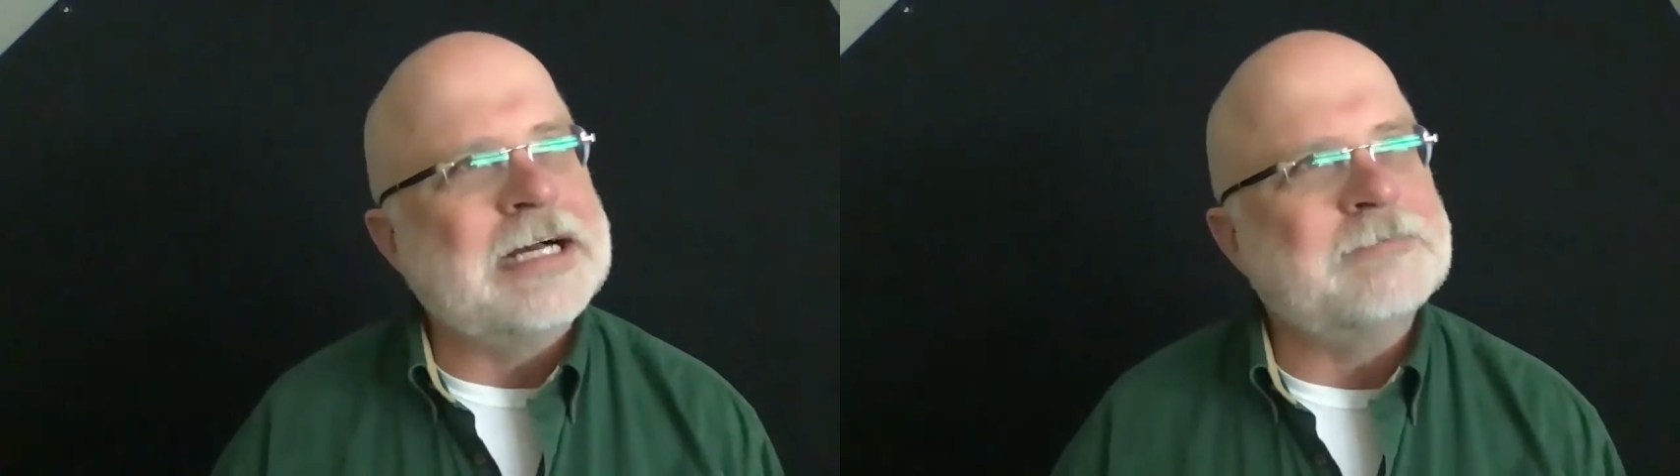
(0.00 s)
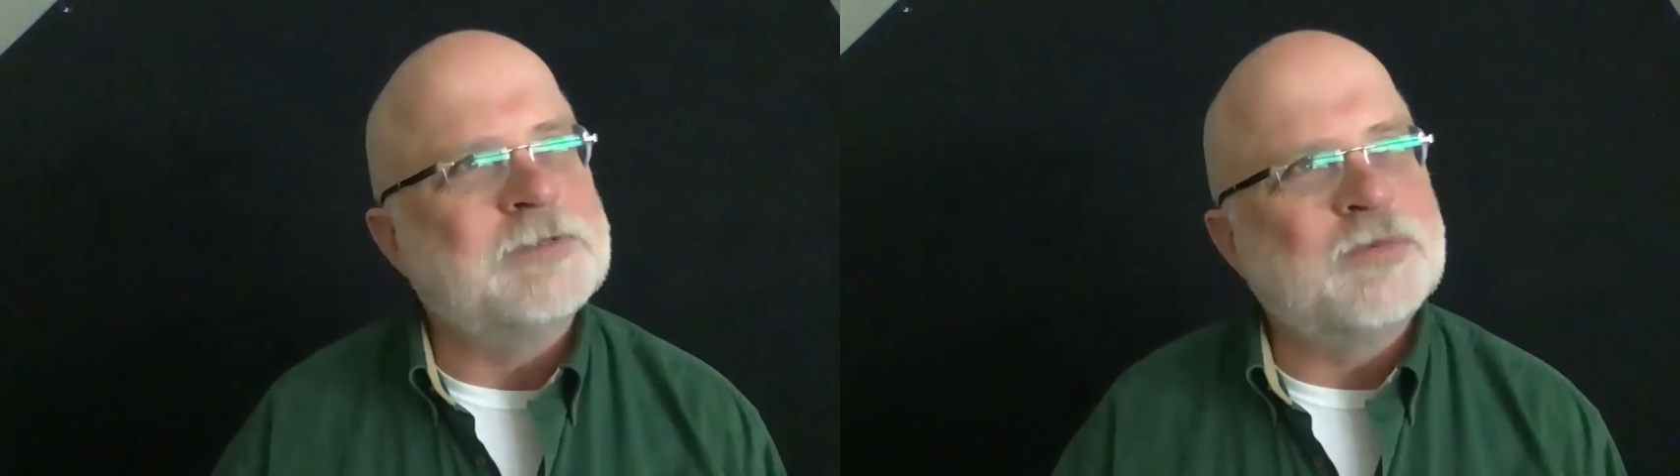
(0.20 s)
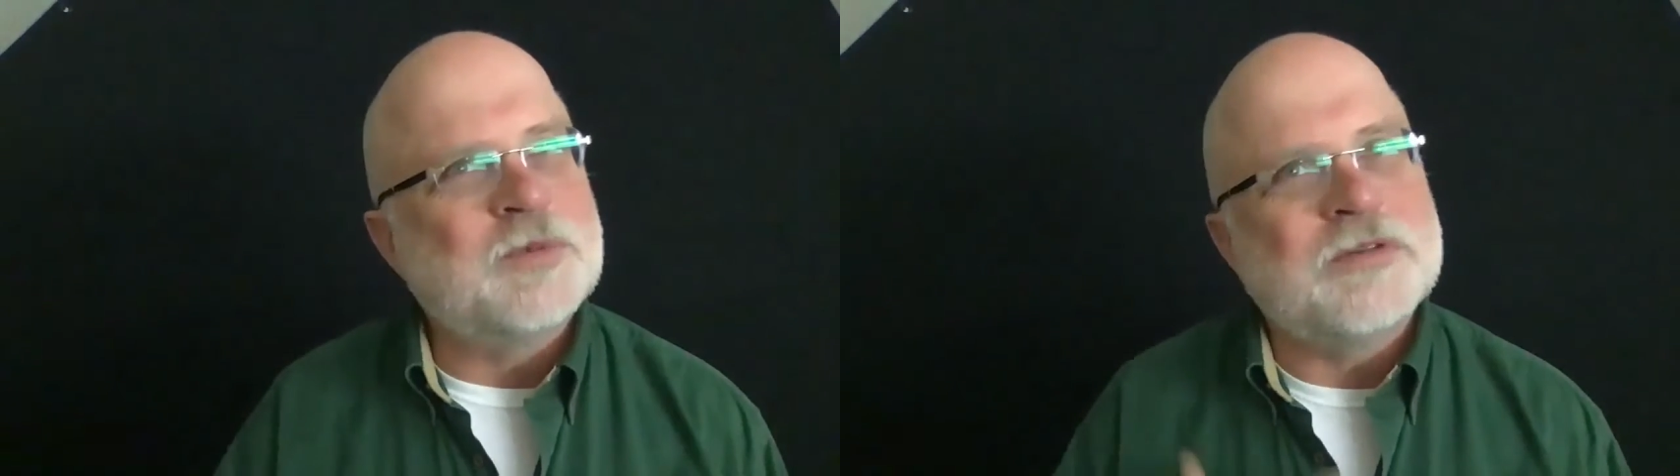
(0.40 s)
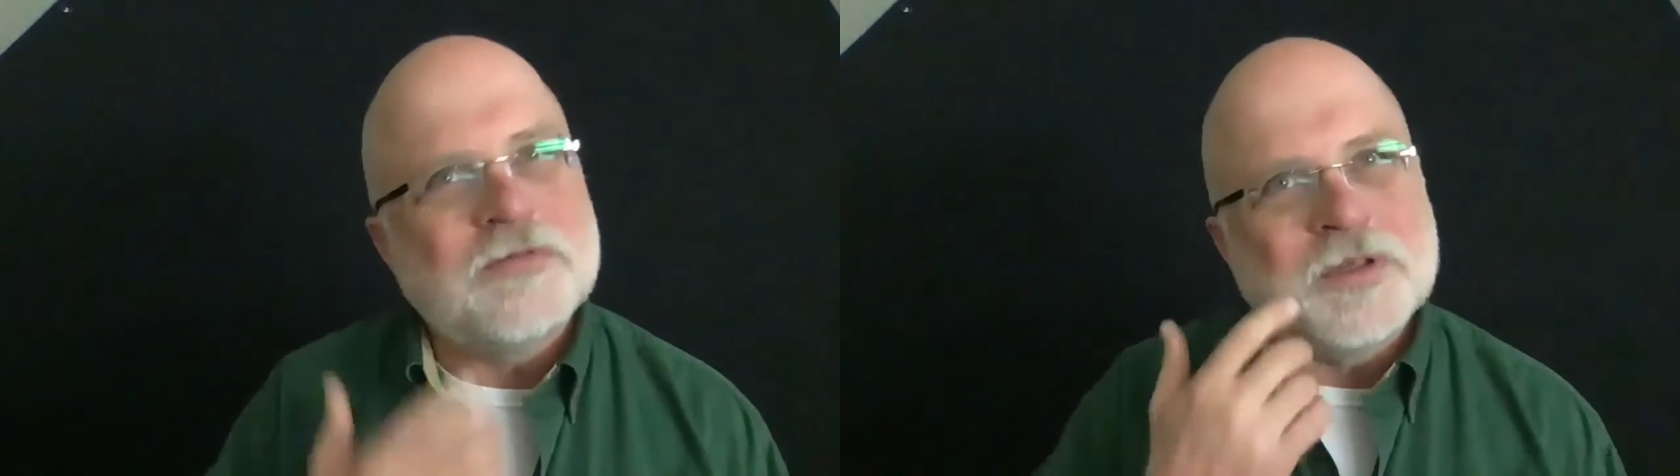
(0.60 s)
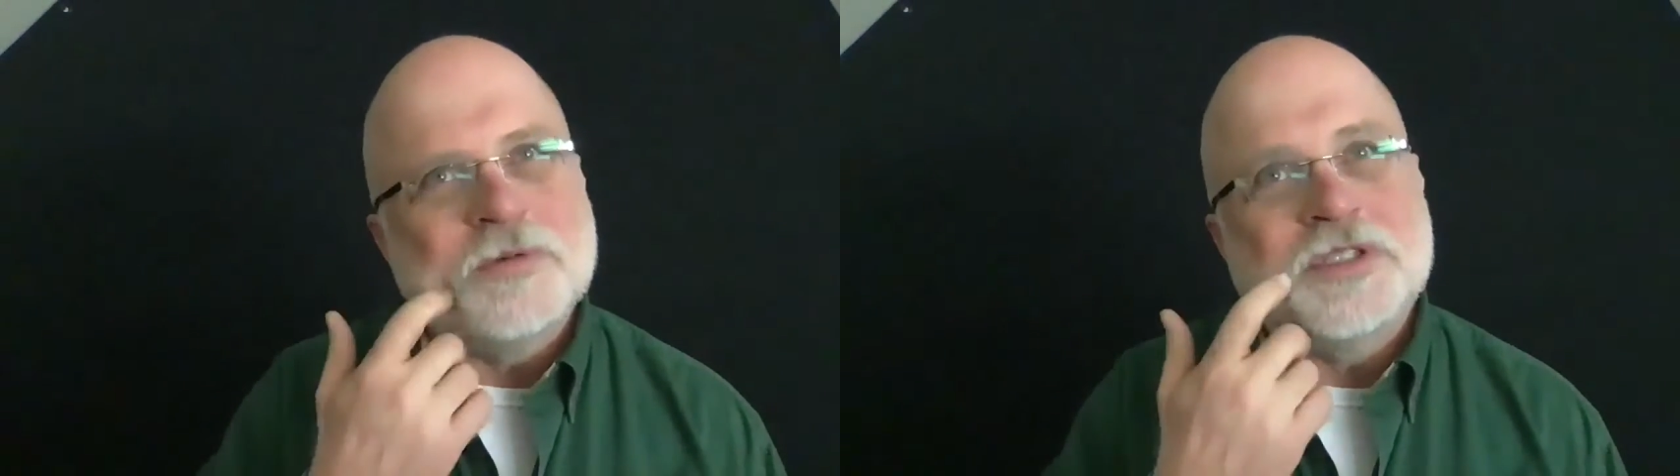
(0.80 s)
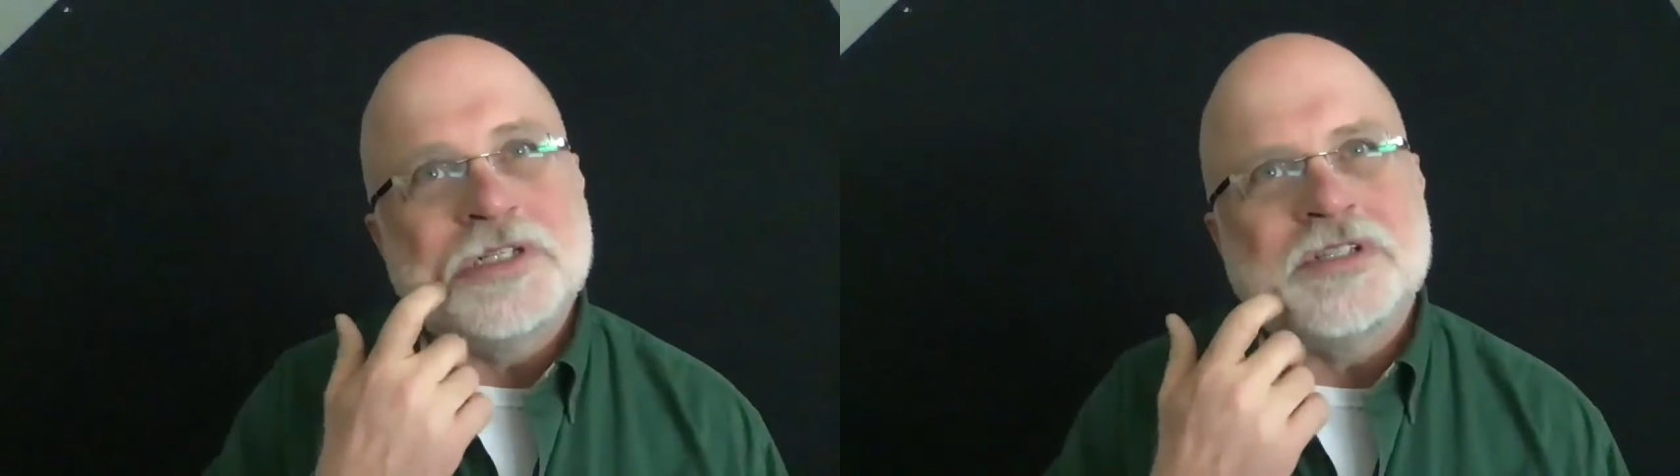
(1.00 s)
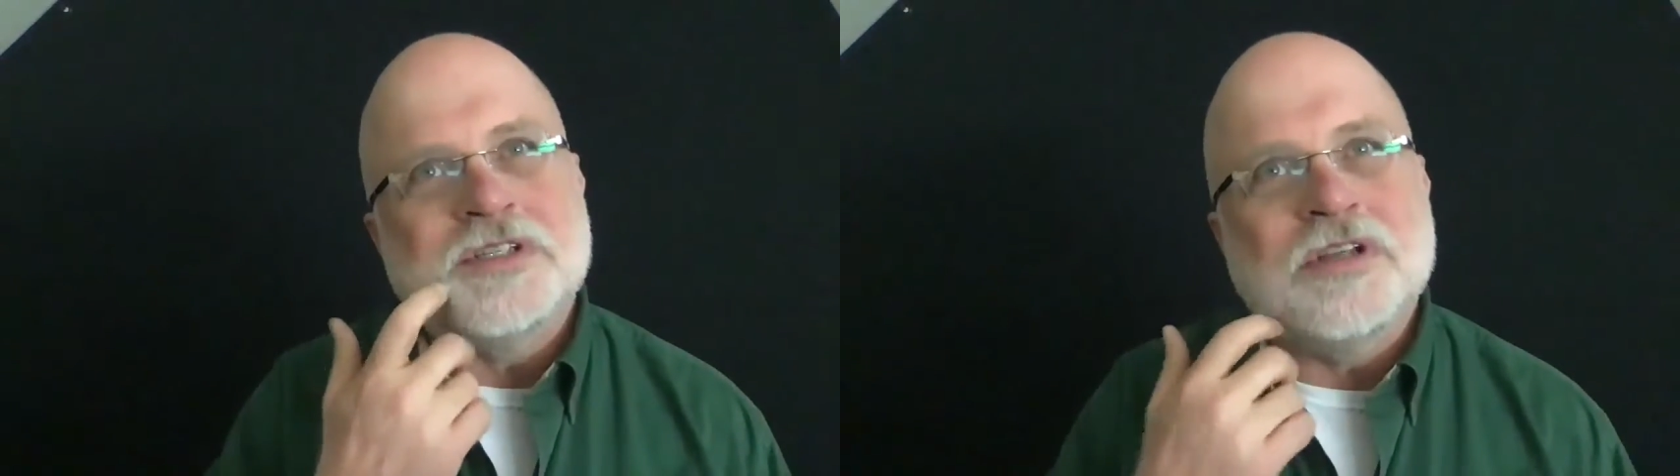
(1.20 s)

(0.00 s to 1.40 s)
specifically with Jesus,